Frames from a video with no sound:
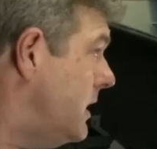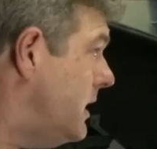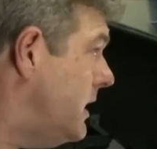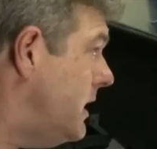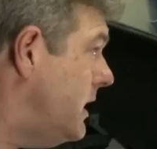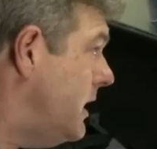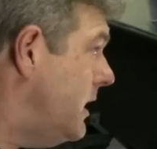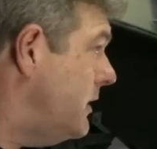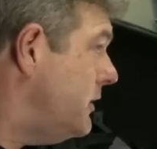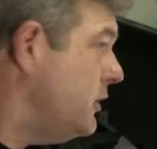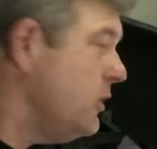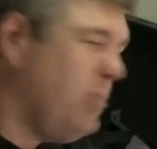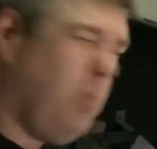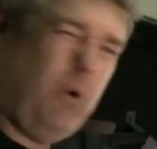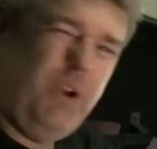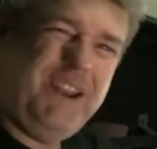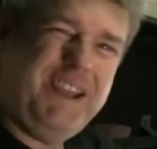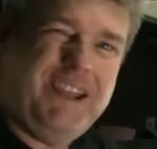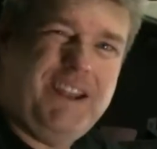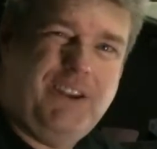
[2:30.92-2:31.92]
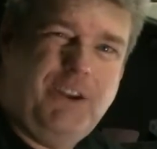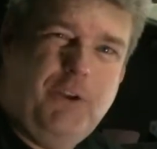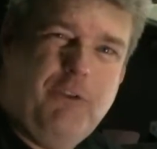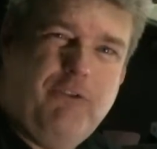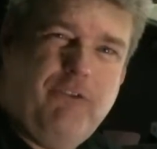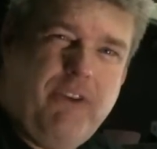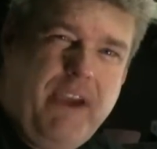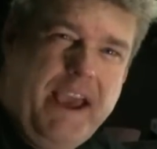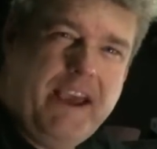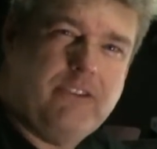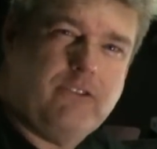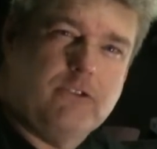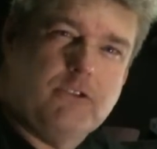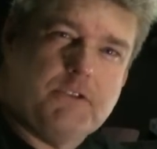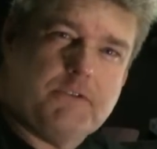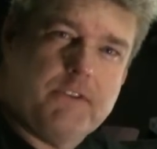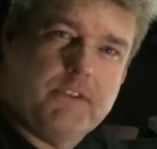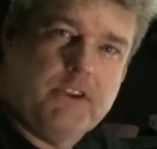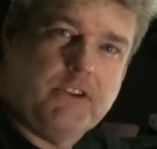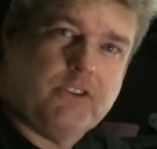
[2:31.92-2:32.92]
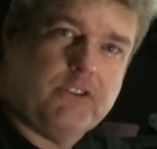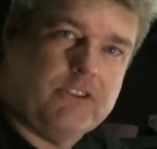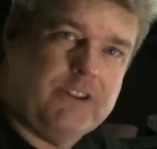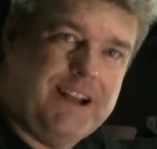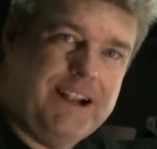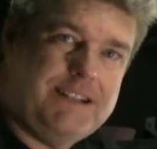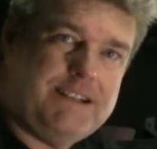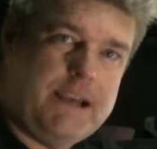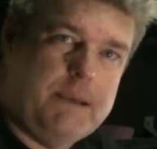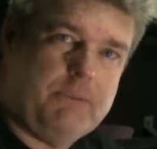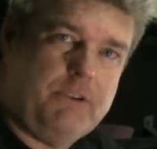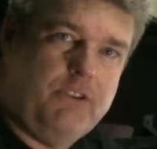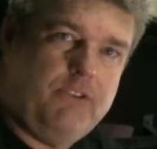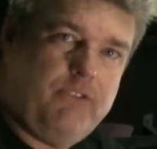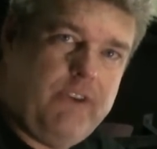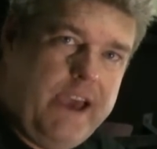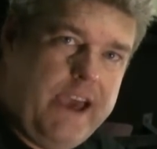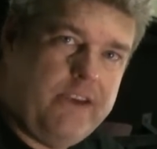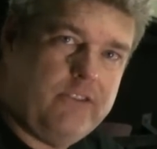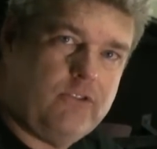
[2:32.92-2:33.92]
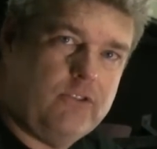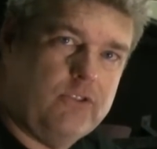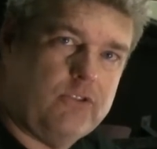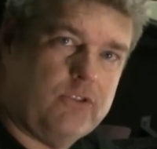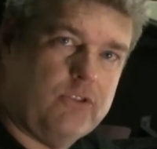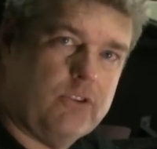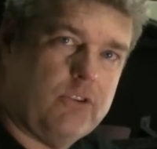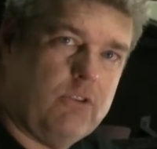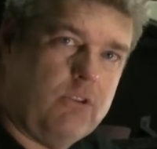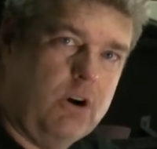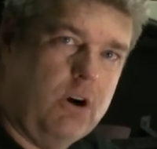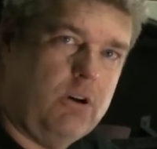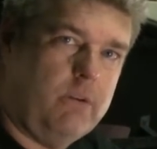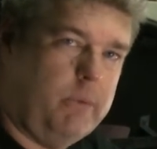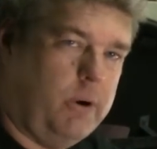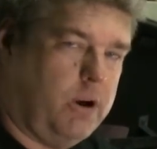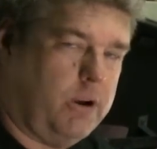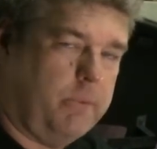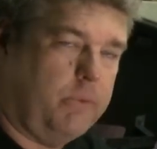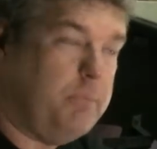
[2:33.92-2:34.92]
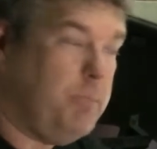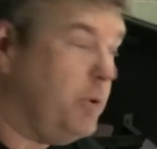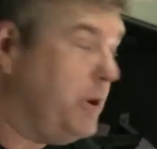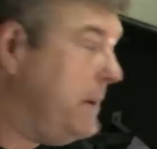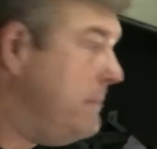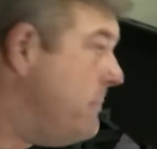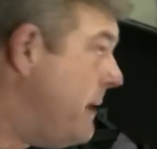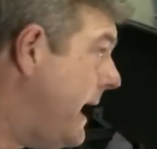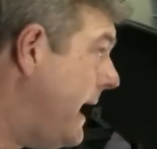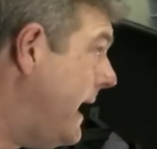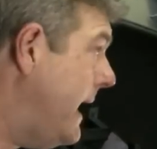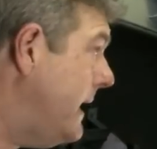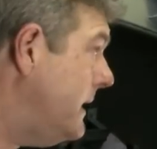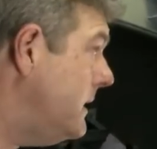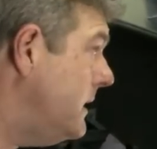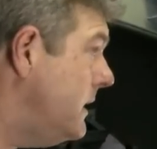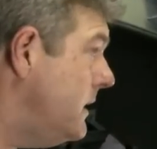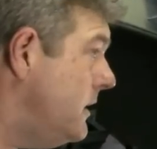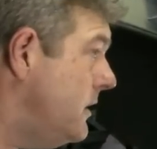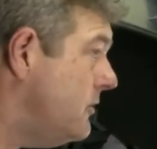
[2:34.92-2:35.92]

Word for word: Uh, you'll want to get new fasteners for this because a lot of times these fasteners with the chrome on them is pretty bad.